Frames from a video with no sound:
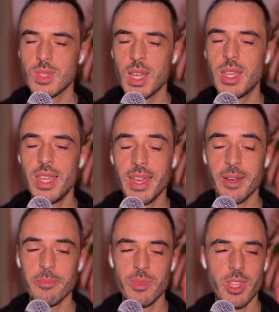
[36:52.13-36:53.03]
yeah.
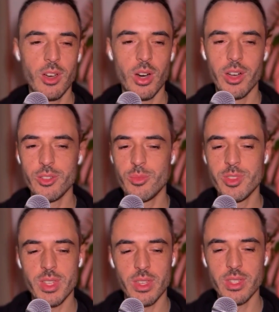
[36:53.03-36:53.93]
No,
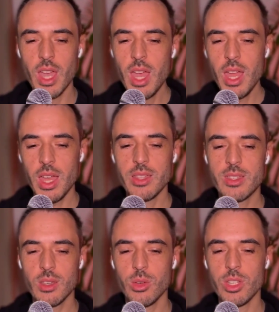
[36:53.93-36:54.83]
100%. It's
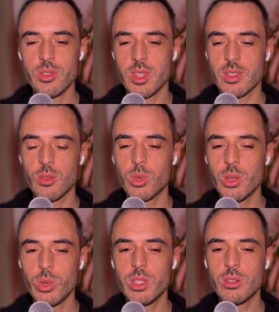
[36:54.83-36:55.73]
so interesting. So
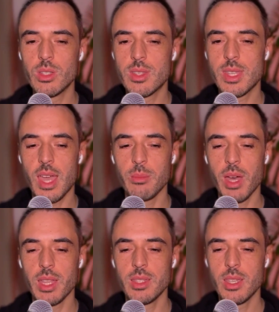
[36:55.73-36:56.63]
we do the same,
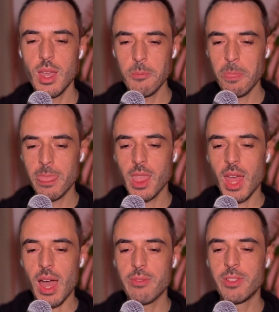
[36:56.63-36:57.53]
and
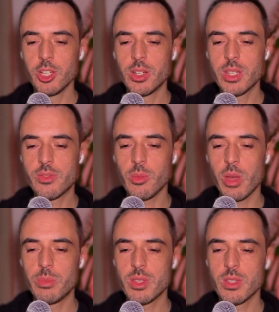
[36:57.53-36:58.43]
I've learned this from my
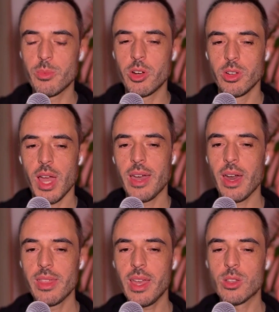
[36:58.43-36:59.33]
business partner. I
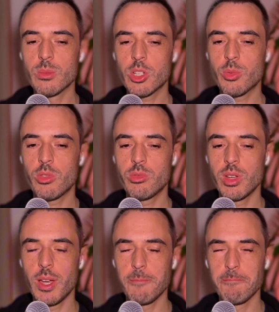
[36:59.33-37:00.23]
think I was much more.
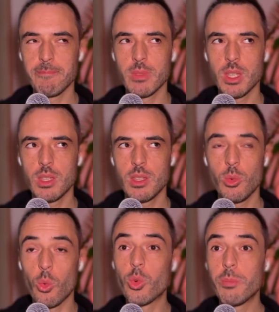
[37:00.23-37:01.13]

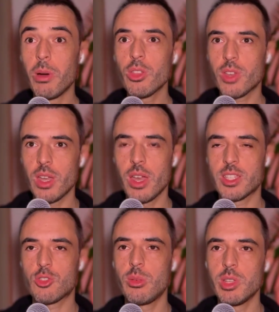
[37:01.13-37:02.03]
We're both
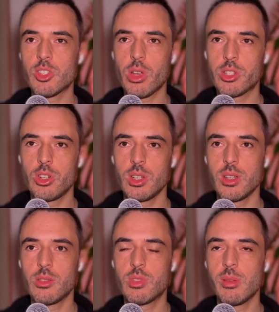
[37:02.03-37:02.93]
extremely structured and
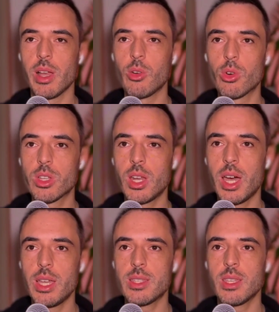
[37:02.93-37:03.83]
extremely
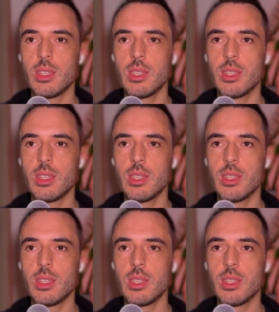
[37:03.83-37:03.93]
organized, and